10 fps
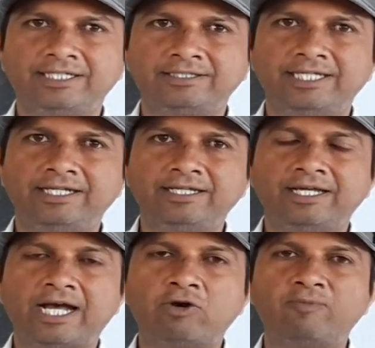
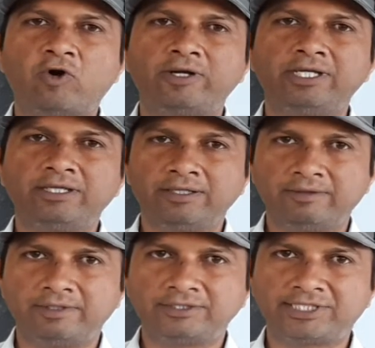then our body
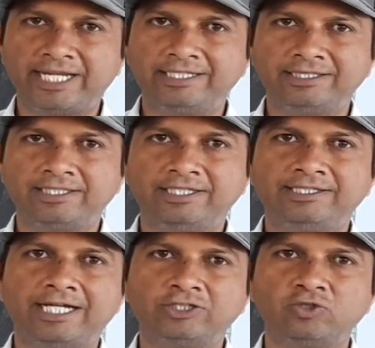strength
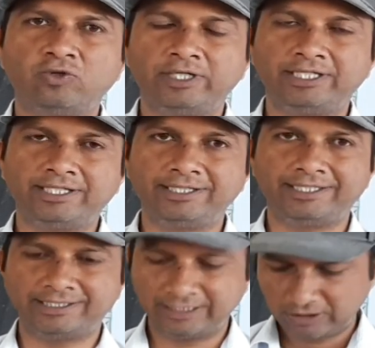is also
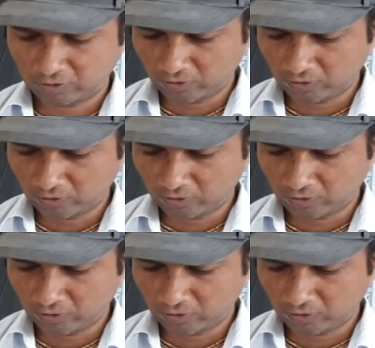increases.